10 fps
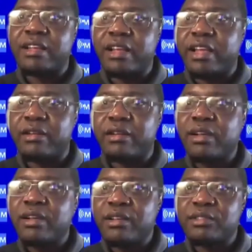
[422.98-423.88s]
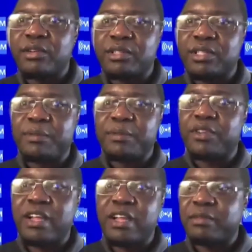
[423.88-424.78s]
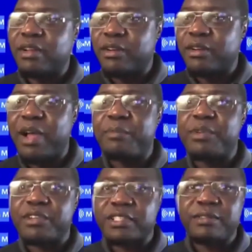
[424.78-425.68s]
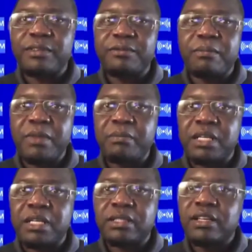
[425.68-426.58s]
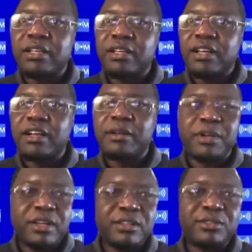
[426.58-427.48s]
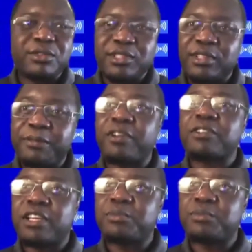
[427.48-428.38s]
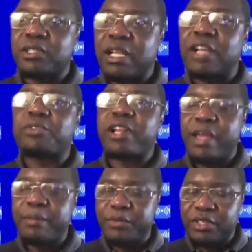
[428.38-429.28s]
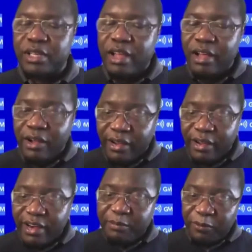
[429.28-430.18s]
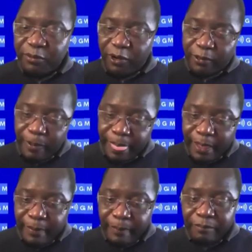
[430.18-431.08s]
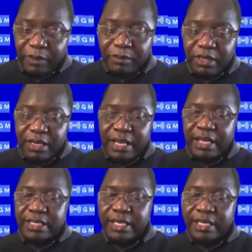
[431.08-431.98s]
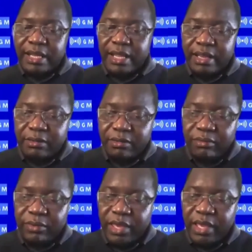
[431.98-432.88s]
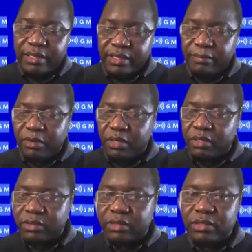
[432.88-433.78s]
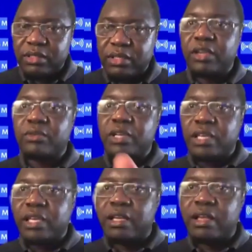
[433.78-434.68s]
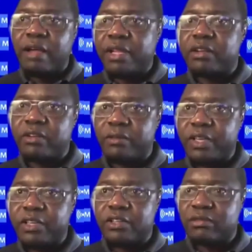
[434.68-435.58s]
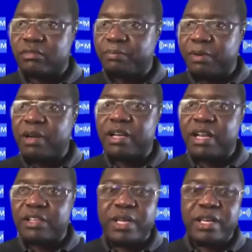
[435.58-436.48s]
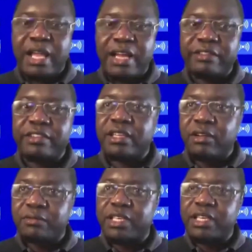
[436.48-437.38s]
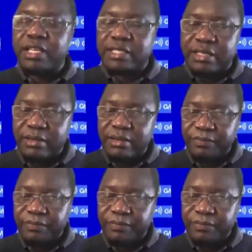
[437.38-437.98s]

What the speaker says: the air. So this is a question that we have been receiving from members because you see the front stage was actually empty. Okay, let's move on. Like I said earlier, we are 3 months into the year after the convention. Probably that's when the activity of the year starts.